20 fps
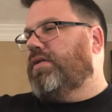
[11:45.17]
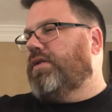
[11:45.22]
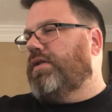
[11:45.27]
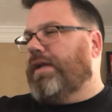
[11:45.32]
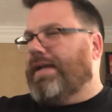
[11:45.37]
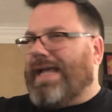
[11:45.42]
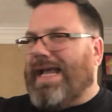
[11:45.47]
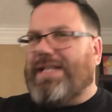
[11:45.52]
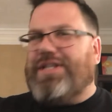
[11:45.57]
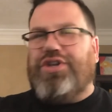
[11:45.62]

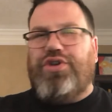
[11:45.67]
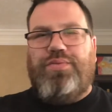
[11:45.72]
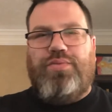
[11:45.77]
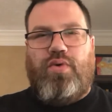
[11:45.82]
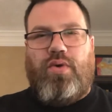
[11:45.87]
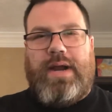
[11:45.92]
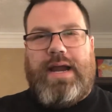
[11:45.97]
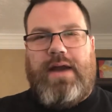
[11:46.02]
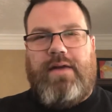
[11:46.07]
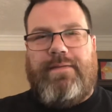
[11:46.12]
got two
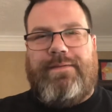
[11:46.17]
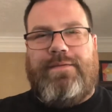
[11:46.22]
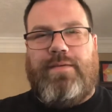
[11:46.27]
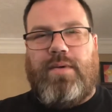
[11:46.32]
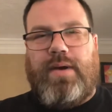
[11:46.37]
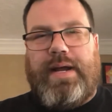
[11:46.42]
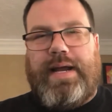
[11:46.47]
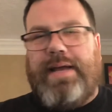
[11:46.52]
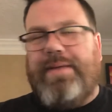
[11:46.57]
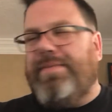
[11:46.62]
more here
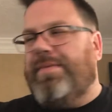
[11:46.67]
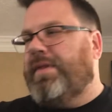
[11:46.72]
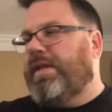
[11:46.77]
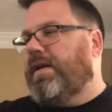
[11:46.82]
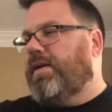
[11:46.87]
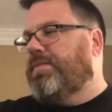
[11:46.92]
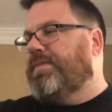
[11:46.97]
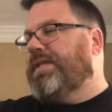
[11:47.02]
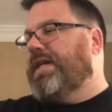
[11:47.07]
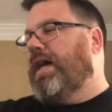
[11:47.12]
for you, and
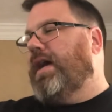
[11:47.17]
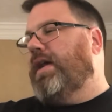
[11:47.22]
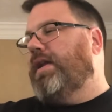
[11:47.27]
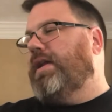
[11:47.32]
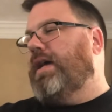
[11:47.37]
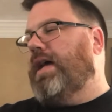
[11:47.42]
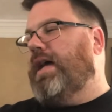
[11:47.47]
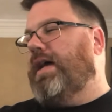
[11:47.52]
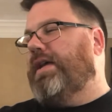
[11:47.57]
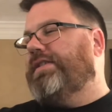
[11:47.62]
then I'm
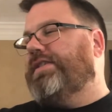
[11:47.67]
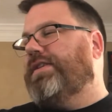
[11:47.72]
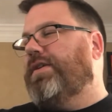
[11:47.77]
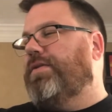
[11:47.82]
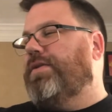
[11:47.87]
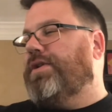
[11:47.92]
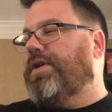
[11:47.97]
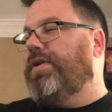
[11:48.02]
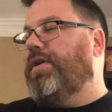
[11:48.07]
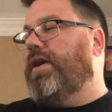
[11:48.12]
done.
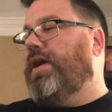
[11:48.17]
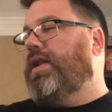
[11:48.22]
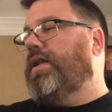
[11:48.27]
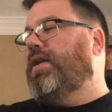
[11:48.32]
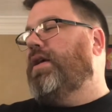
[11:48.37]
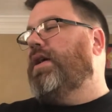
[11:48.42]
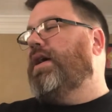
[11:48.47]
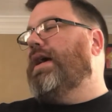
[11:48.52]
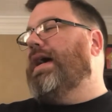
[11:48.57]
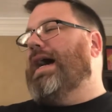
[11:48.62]
So good.
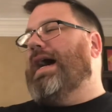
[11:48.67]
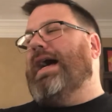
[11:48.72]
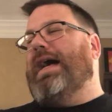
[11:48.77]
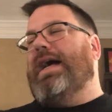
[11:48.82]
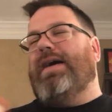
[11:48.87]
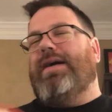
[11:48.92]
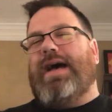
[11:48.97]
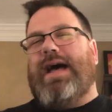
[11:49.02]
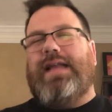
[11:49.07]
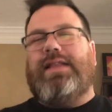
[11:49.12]

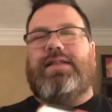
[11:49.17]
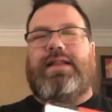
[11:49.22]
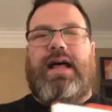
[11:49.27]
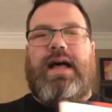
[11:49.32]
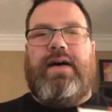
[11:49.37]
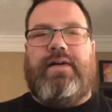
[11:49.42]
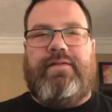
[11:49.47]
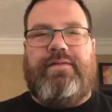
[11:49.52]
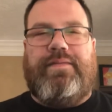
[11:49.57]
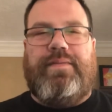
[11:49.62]
I
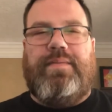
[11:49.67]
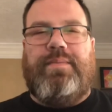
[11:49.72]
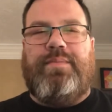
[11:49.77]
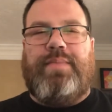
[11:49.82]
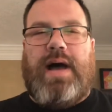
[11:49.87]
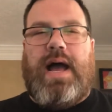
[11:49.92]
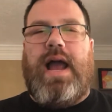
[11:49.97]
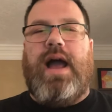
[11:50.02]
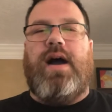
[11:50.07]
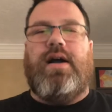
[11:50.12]
love
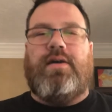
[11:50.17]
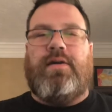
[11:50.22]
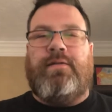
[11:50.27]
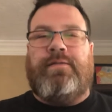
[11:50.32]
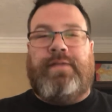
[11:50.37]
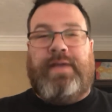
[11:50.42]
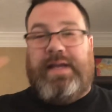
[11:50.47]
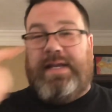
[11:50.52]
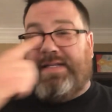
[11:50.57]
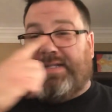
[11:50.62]

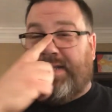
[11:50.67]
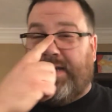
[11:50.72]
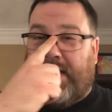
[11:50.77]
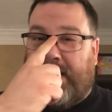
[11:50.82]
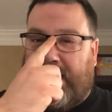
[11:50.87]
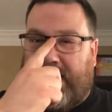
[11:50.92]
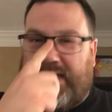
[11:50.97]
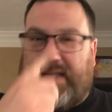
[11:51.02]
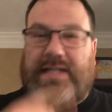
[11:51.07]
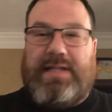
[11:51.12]
biographies.
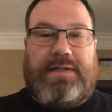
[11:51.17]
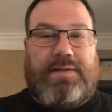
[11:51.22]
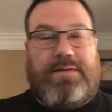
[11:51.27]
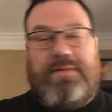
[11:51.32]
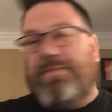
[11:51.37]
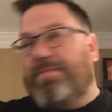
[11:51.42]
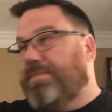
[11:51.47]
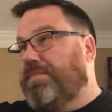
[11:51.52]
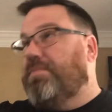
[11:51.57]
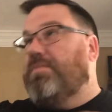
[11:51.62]
I
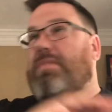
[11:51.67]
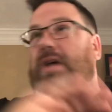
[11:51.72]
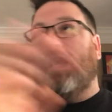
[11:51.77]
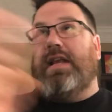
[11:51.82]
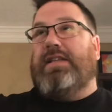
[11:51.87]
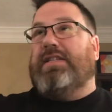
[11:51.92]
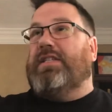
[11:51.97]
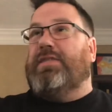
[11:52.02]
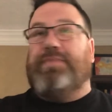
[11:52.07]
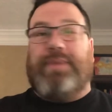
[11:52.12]

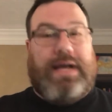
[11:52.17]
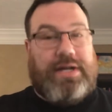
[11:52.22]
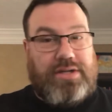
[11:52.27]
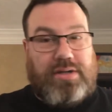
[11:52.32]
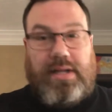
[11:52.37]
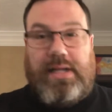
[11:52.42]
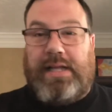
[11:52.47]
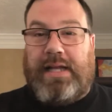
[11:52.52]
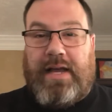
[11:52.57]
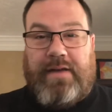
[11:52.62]

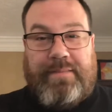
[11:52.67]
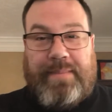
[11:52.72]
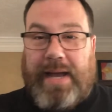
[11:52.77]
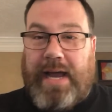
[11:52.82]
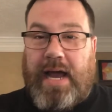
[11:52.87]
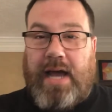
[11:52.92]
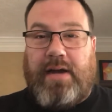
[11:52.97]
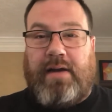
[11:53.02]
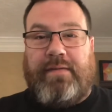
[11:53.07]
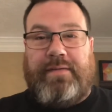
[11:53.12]
especially love
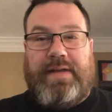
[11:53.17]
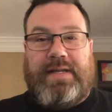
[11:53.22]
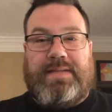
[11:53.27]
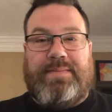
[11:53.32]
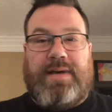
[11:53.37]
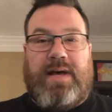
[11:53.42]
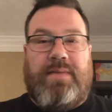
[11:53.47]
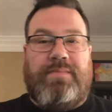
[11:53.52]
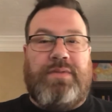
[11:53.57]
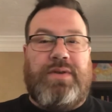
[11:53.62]
biographies
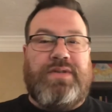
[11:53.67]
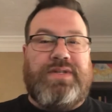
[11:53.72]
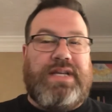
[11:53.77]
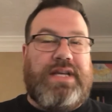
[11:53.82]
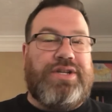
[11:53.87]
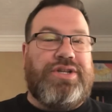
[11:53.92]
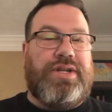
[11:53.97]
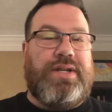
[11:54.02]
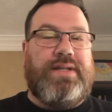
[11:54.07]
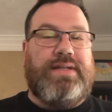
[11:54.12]
about
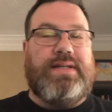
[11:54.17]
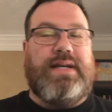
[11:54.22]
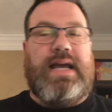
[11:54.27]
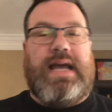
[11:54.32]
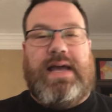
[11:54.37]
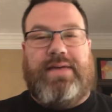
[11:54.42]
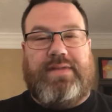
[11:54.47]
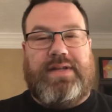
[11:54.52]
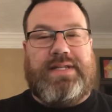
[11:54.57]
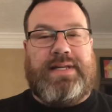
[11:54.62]
musicians. I
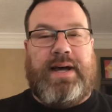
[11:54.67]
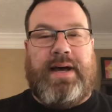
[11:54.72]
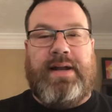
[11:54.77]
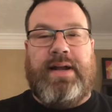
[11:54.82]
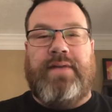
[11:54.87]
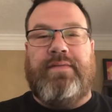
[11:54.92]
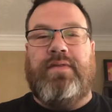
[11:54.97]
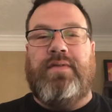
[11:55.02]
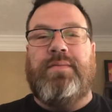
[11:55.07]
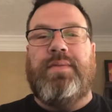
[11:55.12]
have a ton
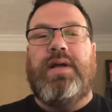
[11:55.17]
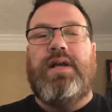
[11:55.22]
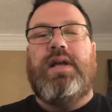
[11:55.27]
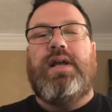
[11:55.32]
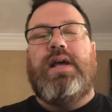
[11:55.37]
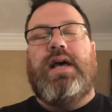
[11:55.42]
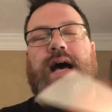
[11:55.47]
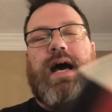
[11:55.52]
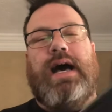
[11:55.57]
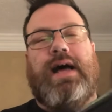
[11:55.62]
of them.
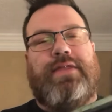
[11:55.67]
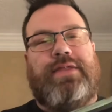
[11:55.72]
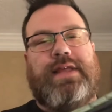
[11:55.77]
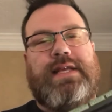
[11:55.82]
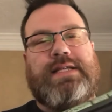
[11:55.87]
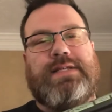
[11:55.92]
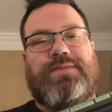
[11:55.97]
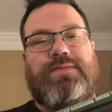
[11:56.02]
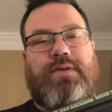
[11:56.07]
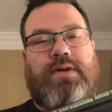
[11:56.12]

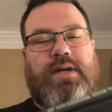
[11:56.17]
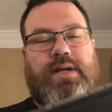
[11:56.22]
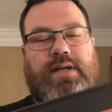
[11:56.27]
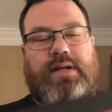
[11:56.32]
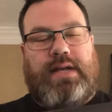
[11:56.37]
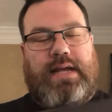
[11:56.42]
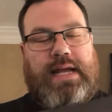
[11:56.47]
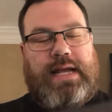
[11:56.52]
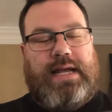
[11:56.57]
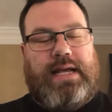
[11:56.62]
This one
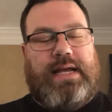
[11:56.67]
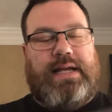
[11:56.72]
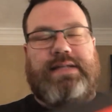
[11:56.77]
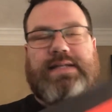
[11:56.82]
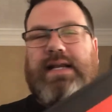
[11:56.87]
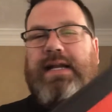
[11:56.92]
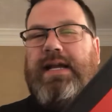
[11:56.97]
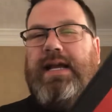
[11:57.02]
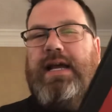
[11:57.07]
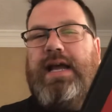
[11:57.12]
is,
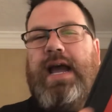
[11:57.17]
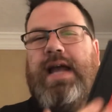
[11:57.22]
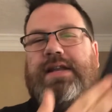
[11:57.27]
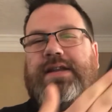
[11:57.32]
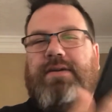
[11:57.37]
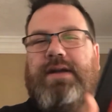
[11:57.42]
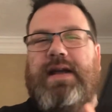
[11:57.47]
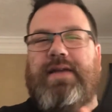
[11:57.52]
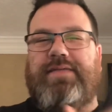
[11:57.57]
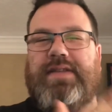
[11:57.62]
and I
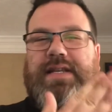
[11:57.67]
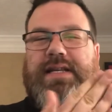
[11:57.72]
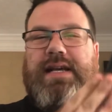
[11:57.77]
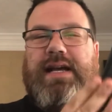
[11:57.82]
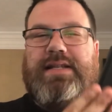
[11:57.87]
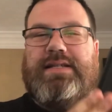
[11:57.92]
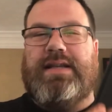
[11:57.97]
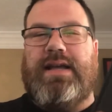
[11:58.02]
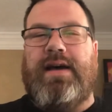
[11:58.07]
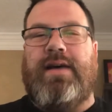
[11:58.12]
don't have the
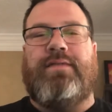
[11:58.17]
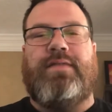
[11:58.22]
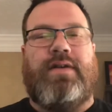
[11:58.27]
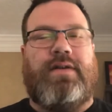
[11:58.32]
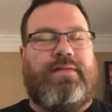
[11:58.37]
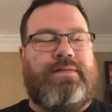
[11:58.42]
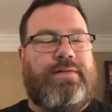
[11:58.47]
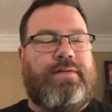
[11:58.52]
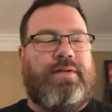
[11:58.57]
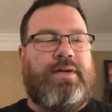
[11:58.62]
dust
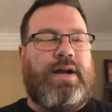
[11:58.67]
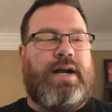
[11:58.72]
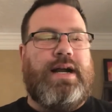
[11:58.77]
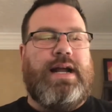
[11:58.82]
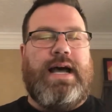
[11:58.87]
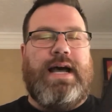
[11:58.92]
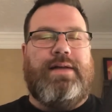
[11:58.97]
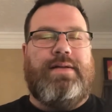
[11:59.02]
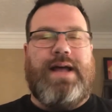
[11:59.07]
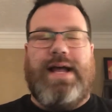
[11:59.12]
cover for it.
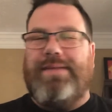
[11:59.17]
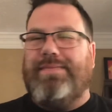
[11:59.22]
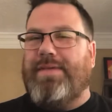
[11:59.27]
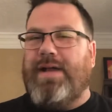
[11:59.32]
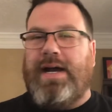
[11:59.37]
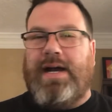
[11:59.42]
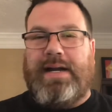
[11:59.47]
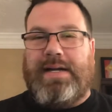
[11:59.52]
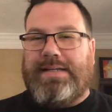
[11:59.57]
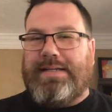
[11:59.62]
I
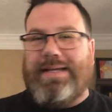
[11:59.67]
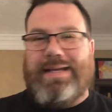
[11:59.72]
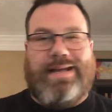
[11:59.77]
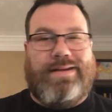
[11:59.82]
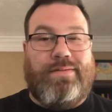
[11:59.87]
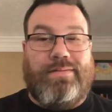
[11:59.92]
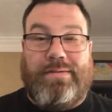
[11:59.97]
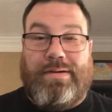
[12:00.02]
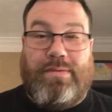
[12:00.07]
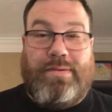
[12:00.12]
honestly, I
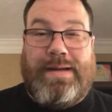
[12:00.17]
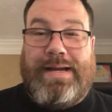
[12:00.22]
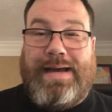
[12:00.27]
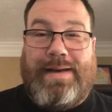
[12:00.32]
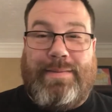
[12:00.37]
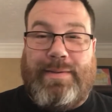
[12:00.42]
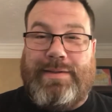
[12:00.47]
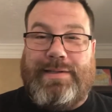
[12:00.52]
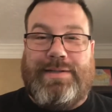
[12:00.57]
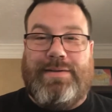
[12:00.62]
don't know what
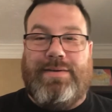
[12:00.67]
happened to